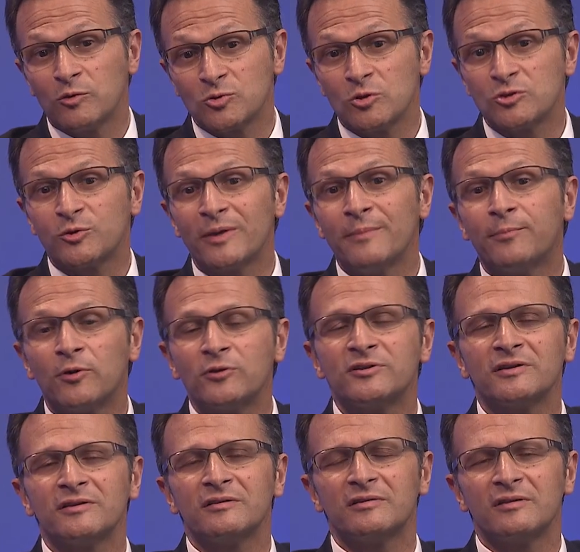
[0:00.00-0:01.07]
was also
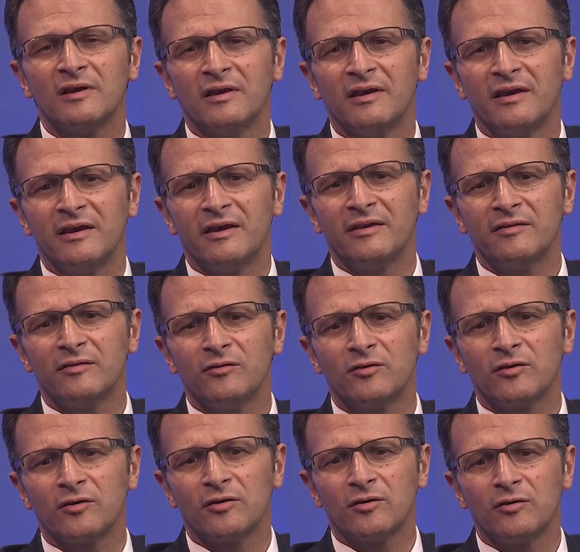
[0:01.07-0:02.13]
important, and
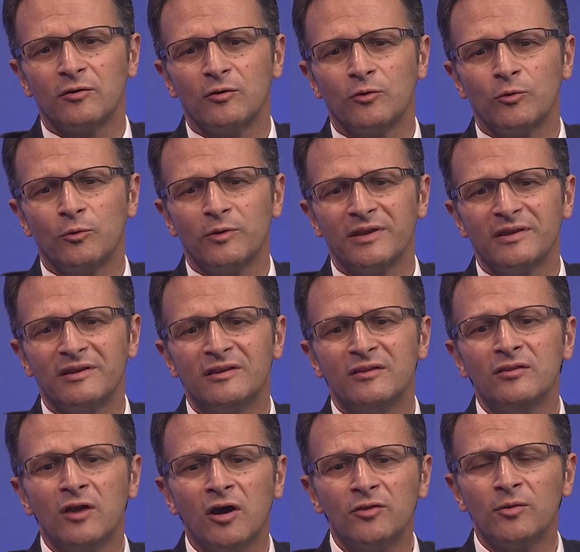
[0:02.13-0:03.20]
we did
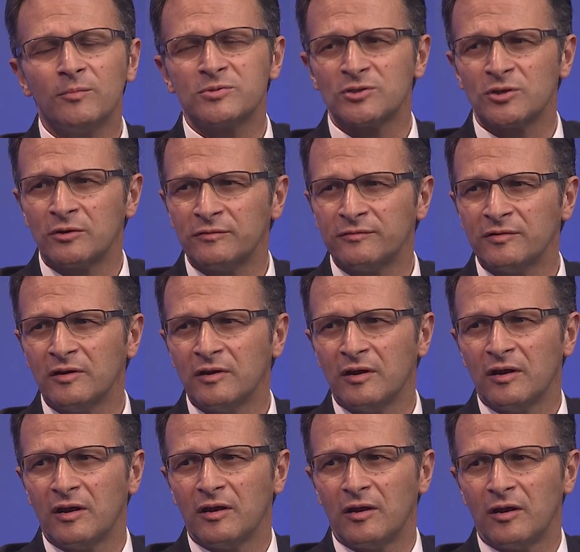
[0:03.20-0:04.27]
not observe
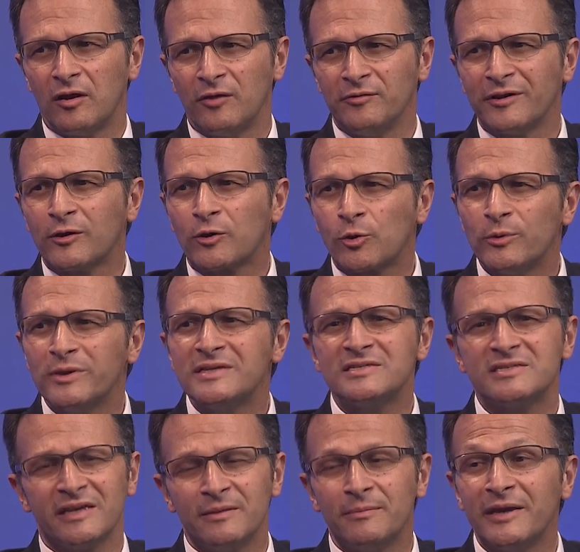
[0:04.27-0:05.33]
an
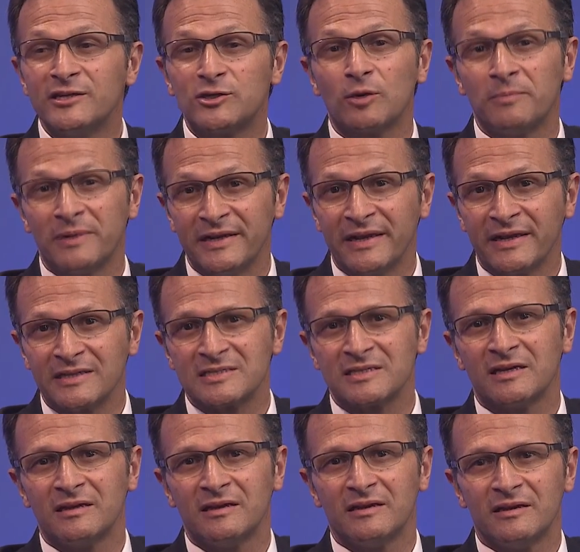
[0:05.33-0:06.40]
increase in major bleedings.
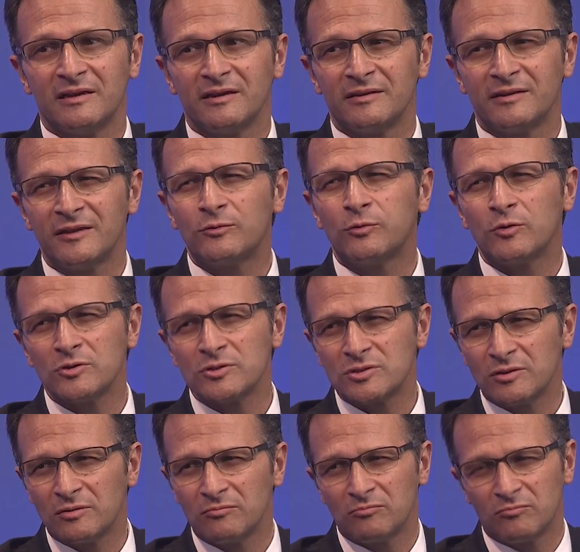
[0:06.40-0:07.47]
That was
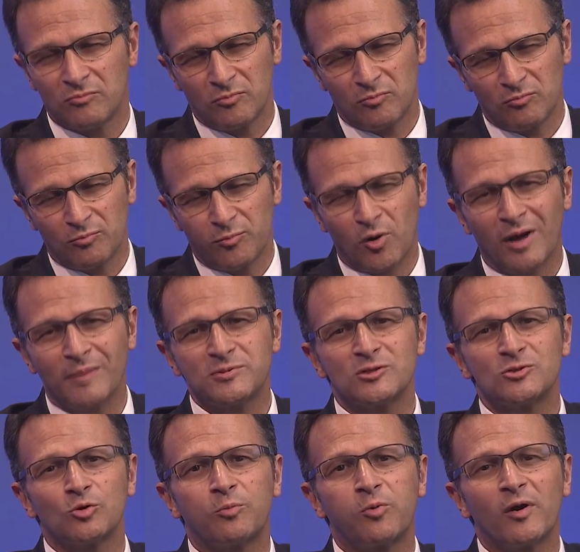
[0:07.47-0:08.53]
perhaps a
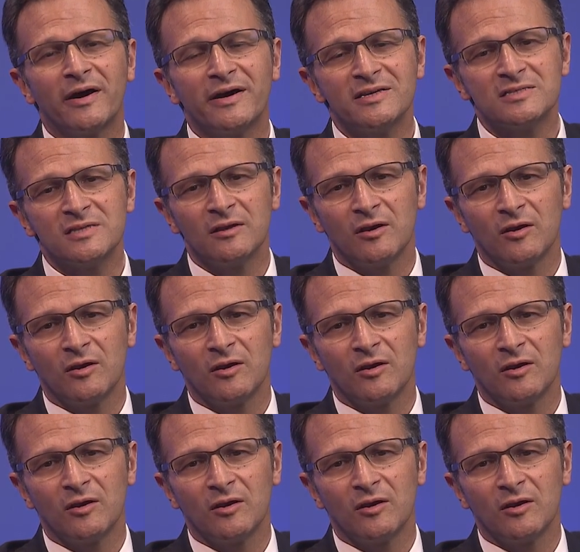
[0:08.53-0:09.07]
surprise,